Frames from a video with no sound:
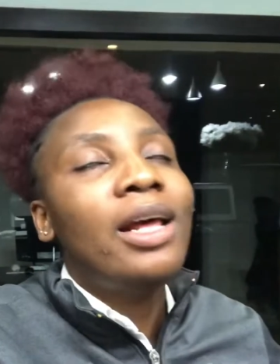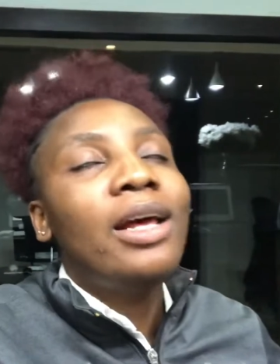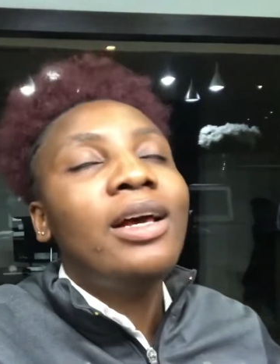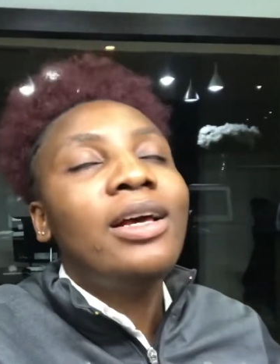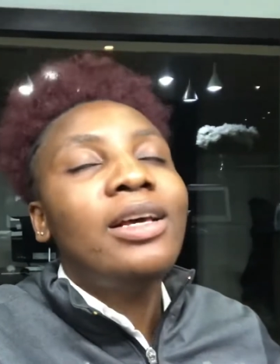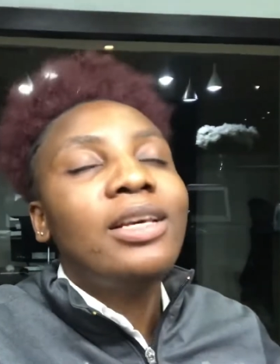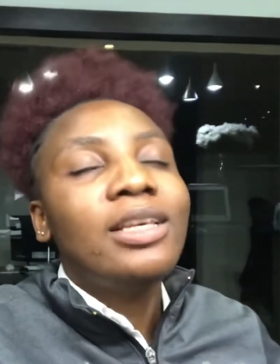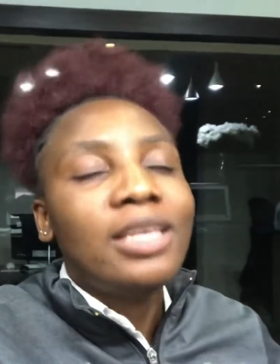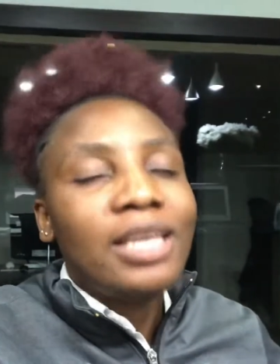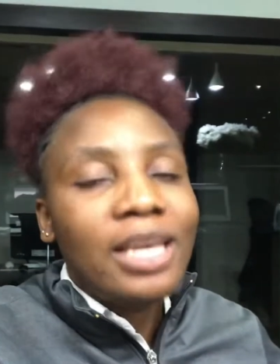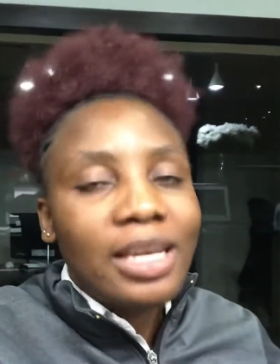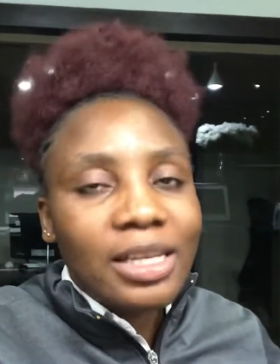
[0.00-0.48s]

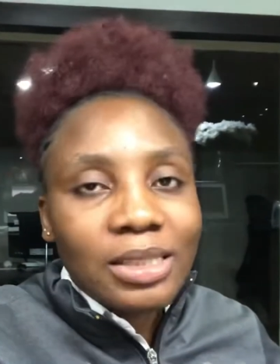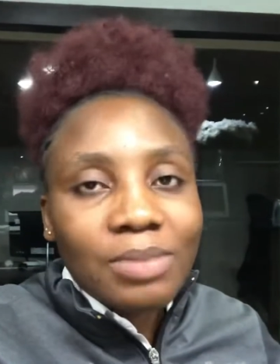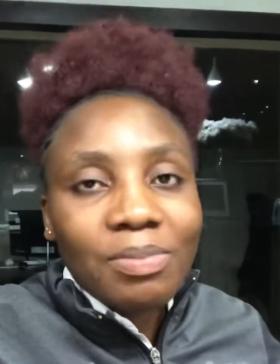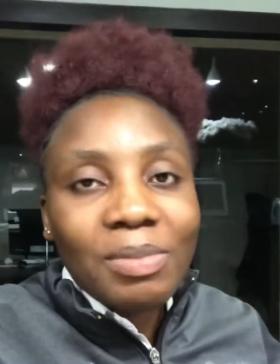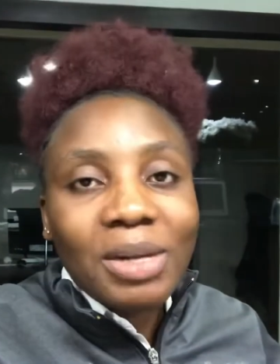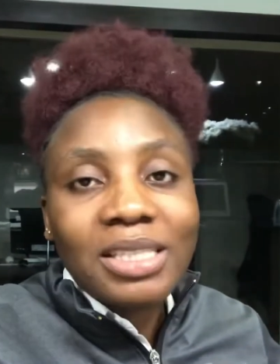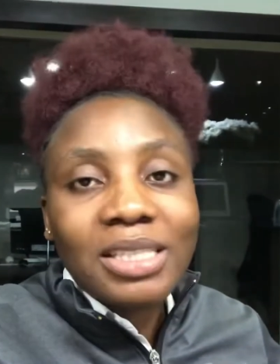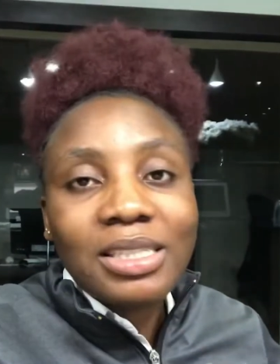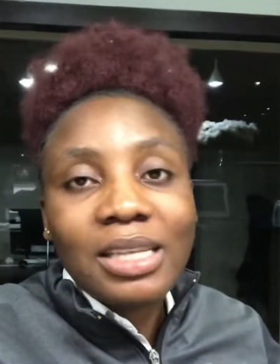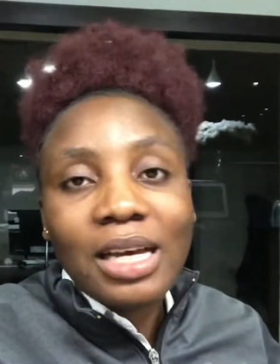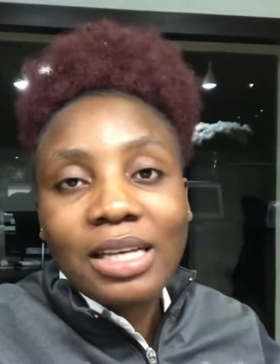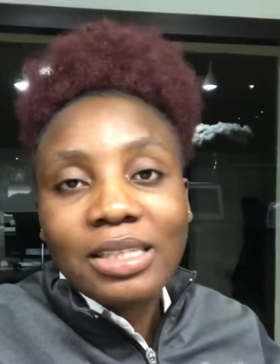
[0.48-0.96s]
yes, my
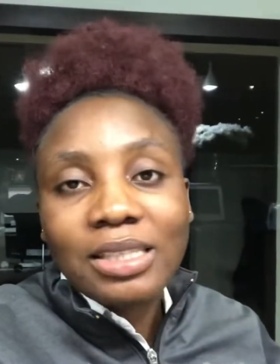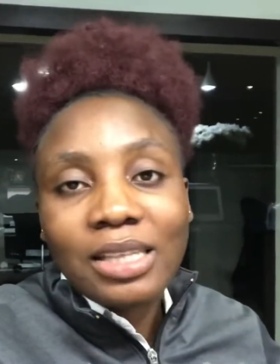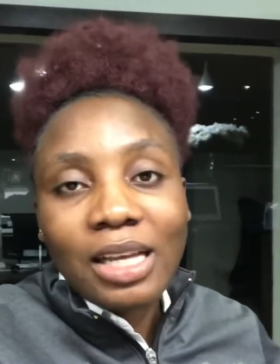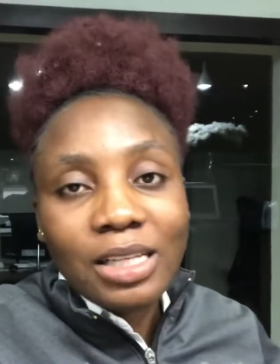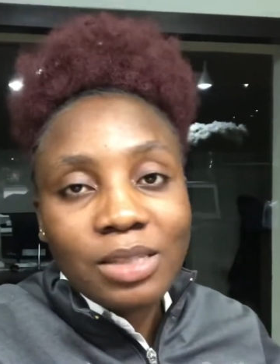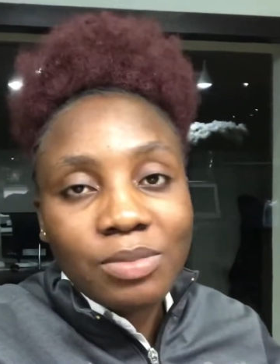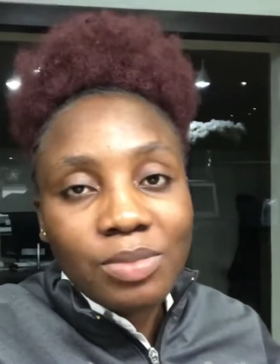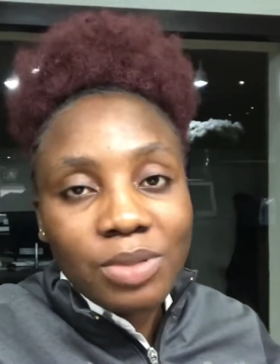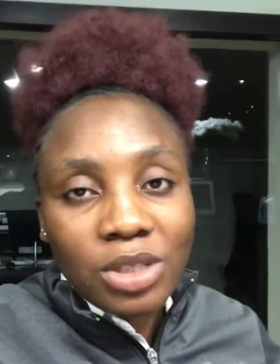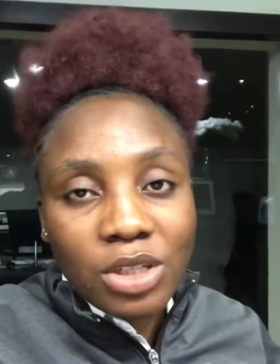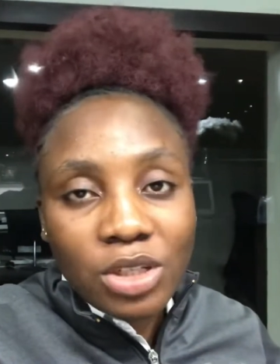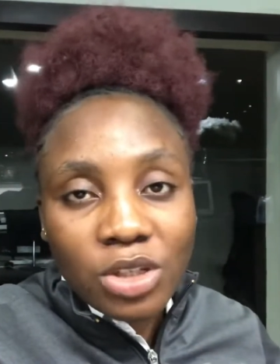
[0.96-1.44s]
tax has
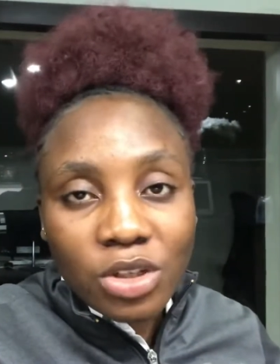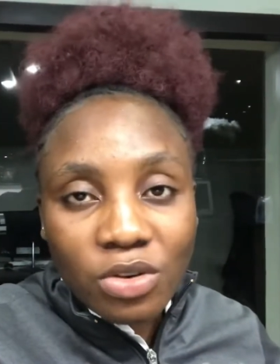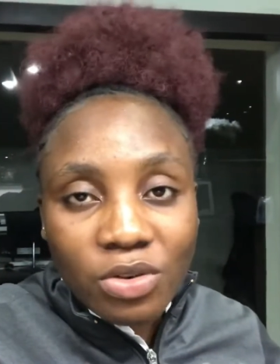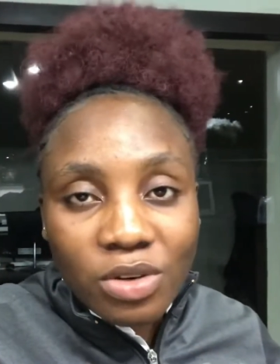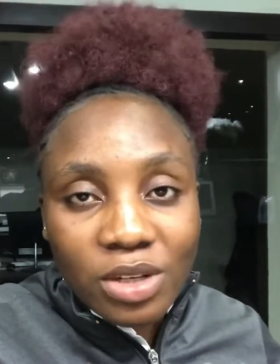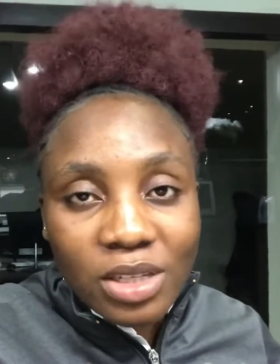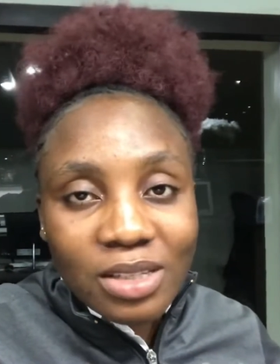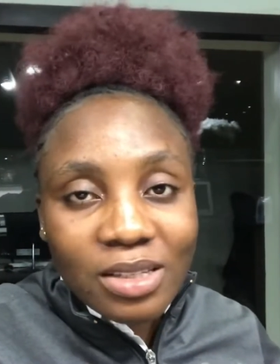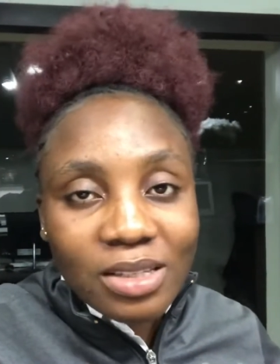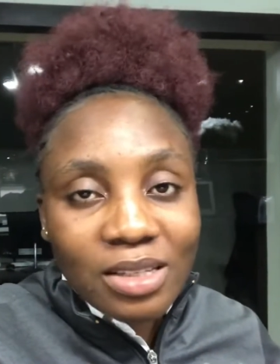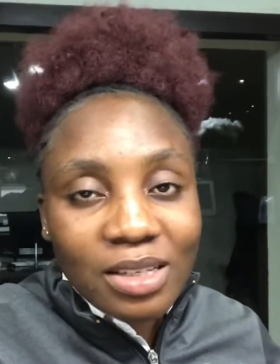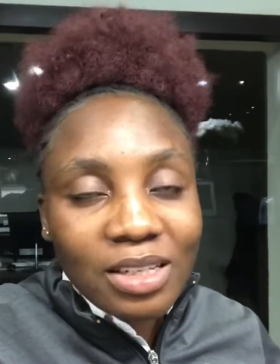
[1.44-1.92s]
been
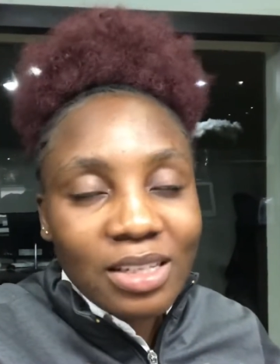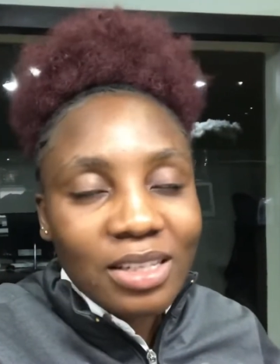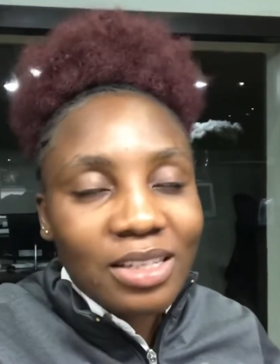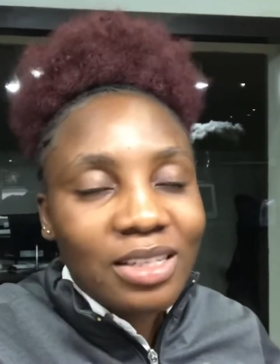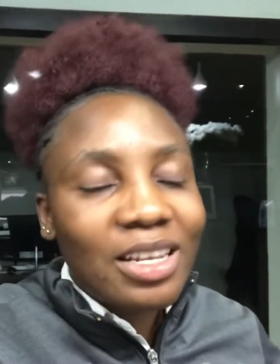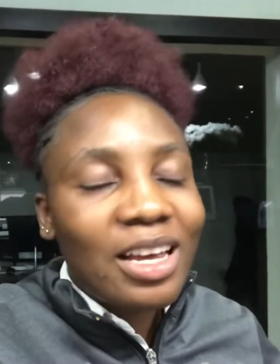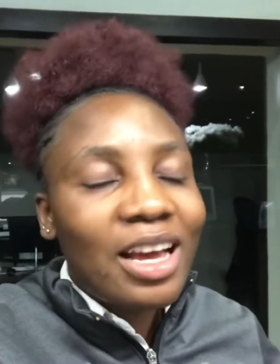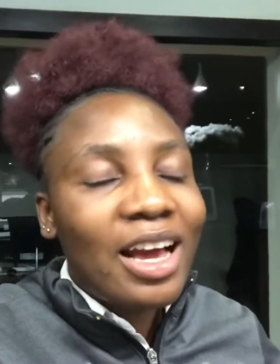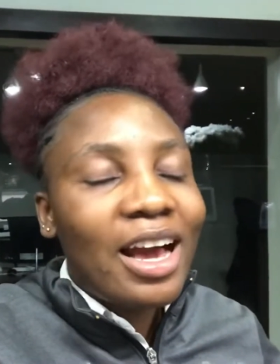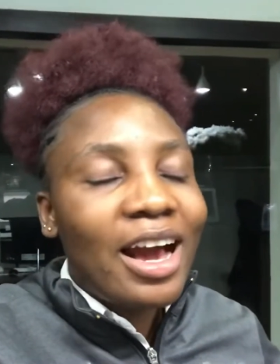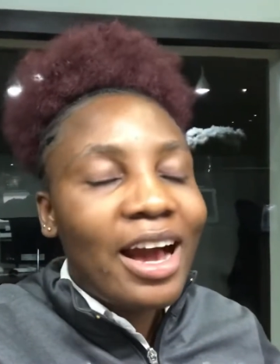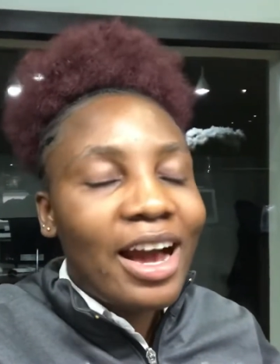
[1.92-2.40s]
increasing
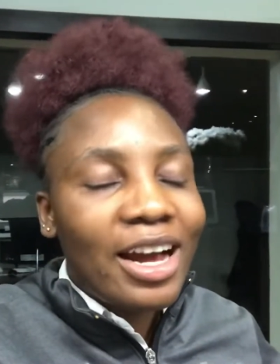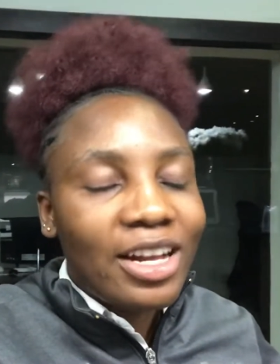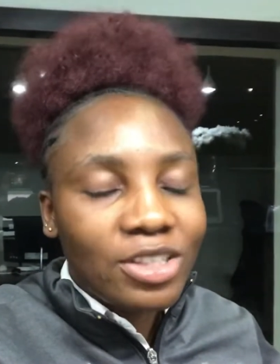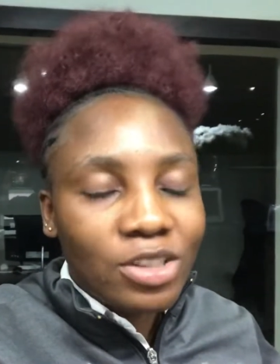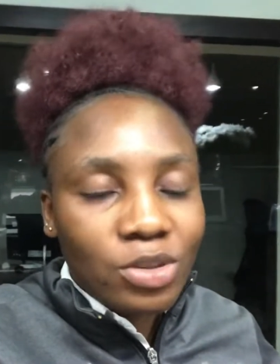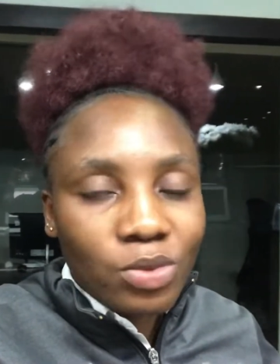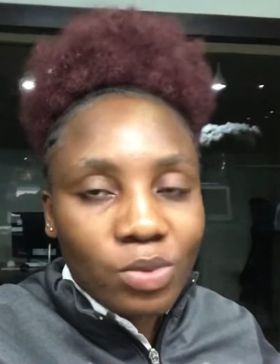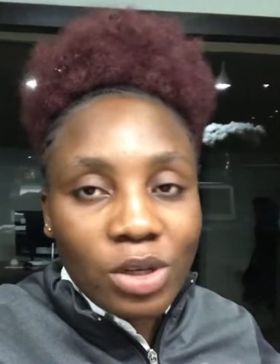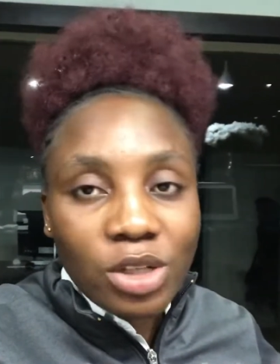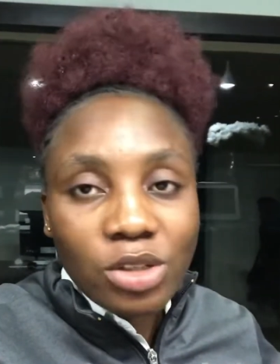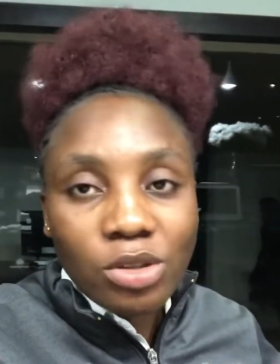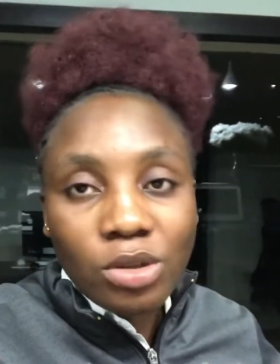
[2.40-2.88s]
and the
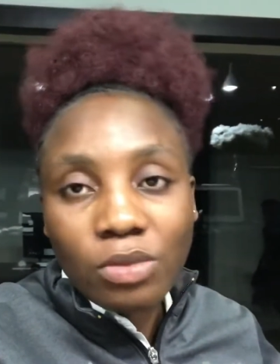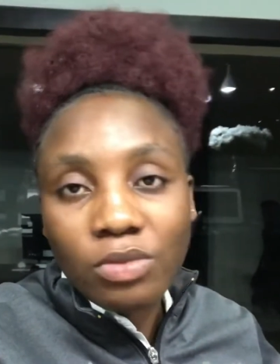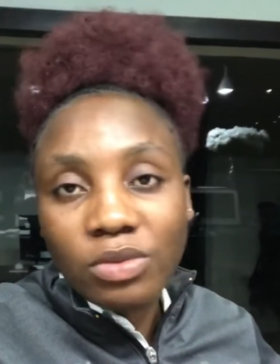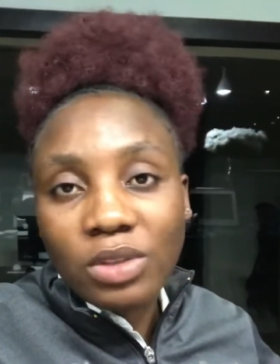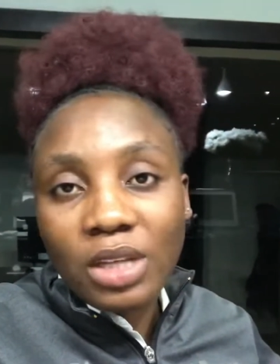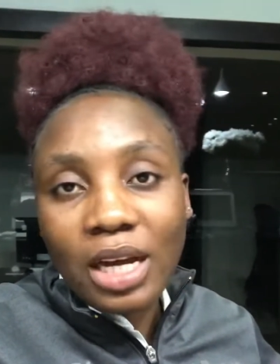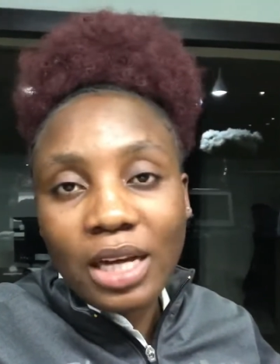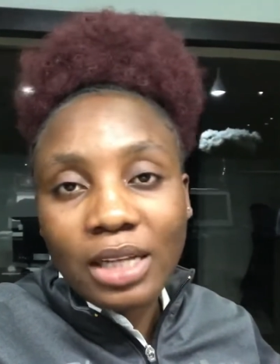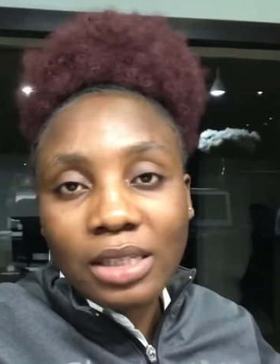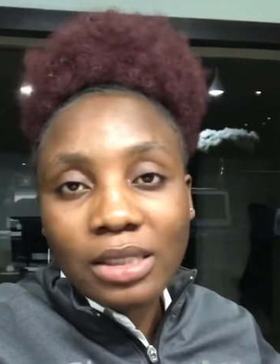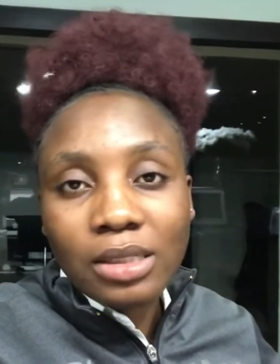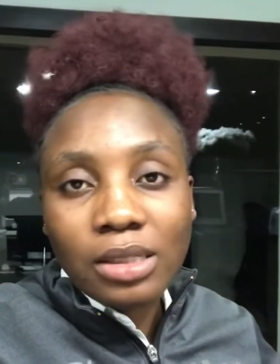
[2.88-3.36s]
rest of that.